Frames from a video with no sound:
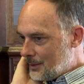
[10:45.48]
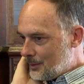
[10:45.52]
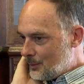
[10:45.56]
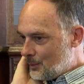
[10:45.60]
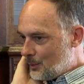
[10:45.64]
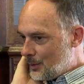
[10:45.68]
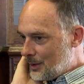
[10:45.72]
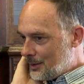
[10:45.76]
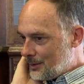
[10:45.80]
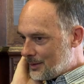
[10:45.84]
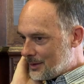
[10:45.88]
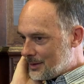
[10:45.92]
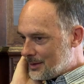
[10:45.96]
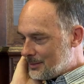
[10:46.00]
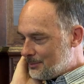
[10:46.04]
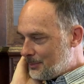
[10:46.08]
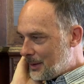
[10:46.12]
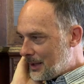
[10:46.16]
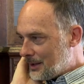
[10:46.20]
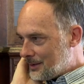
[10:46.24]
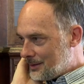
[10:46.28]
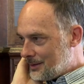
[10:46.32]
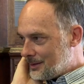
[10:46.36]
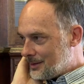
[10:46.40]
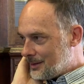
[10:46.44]
we're
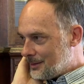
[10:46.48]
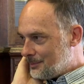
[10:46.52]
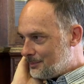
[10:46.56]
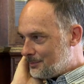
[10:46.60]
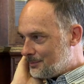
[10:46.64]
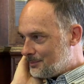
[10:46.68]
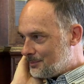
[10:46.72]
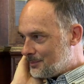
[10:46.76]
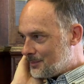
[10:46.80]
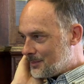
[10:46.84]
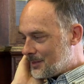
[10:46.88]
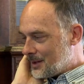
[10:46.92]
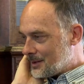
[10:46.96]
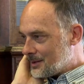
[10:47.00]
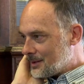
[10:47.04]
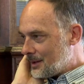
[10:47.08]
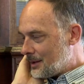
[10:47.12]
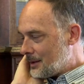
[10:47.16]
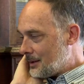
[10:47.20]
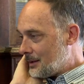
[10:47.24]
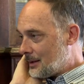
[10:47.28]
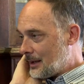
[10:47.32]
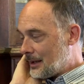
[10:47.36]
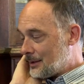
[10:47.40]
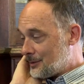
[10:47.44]
expected to, to
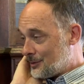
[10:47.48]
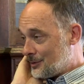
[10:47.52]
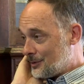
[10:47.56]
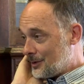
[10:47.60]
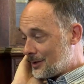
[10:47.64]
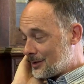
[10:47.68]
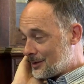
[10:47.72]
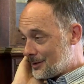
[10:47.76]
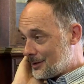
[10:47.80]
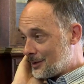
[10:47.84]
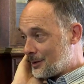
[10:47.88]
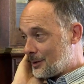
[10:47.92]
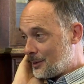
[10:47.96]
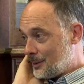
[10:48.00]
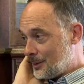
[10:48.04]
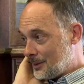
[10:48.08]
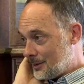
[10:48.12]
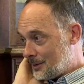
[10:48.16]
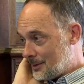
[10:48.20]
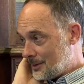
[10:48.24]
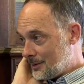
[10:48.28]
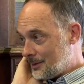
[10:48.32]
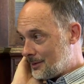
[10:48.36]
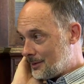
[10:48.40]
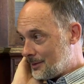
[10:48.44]
say that's just a
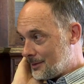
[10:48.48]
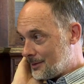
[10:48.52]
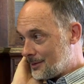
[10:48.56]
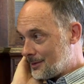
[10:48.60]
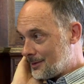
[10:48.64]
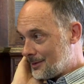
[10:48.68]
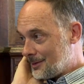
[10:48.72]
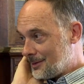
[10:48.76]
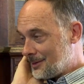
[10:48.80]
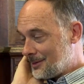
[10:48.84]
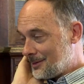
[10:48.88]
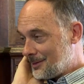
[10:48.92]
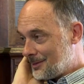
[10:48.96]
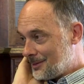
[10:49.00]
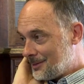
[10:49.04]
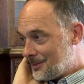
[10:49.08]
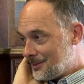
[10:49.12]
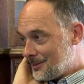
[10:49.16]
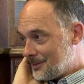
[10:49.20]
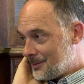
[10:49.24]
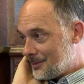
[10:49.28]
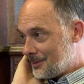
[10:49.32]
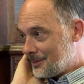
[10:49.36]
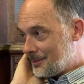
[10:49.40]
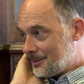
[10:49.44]
coincidence.
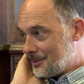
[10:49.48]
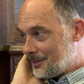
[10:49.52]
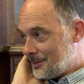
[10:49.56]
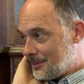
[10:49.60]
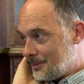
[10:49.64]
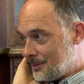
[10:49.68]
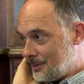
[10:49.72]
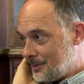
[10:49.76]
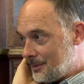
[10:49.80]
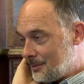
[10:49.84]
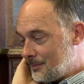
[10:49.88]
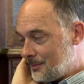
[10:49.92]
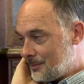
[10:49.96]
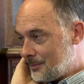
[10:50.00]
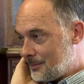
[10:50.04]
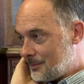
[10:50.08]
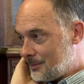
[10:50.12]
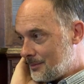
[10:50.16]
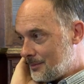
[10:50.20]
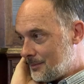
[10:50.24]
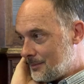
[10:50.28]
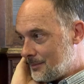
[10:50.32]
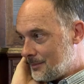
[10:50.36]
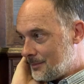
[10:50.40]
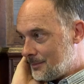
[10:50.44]
And you,
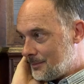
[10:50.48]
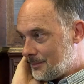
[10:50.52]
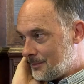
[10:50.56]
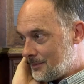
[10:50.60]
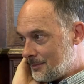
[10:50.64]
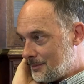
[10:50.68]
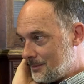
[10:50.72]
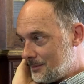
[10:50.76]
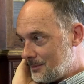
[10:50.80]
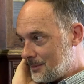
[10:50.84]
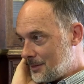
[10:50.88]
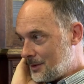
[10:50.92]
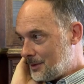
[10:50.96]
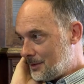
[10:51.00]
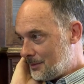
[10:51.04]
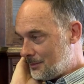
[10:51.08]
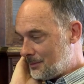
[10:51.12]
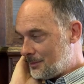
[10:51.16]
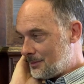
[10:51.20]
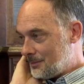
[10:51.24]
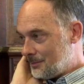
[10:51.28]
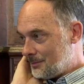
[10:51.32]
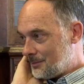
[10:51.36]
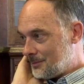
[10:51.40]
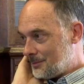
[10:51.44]
you,
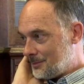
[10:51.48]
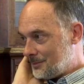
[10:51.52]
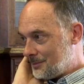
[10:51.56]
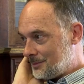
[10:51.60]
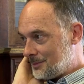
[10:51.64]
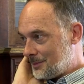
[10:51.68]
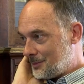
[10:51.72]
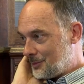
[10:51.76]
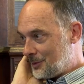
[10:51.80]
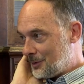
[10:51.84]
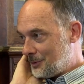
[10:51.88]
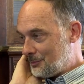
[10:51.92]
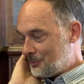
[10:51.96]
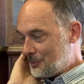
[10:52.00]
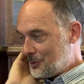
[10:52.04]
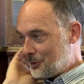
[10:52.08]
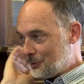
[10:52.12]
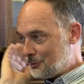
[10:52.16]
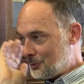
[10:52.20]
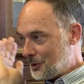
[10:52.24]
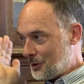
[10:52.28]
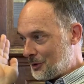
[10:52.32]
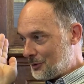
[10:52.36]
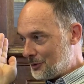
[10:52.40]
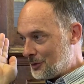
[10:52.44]
and you're, you're,
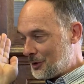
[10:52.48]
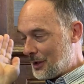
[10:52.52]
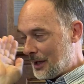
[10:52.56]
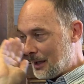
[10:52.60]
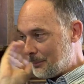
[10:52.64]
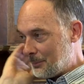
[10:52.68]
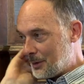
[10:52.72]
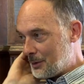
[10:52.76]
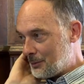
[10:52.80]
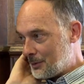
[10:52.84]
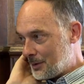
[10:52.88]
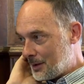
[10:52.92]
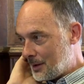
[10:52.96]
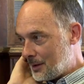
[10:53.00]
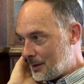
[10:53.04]
you're happy with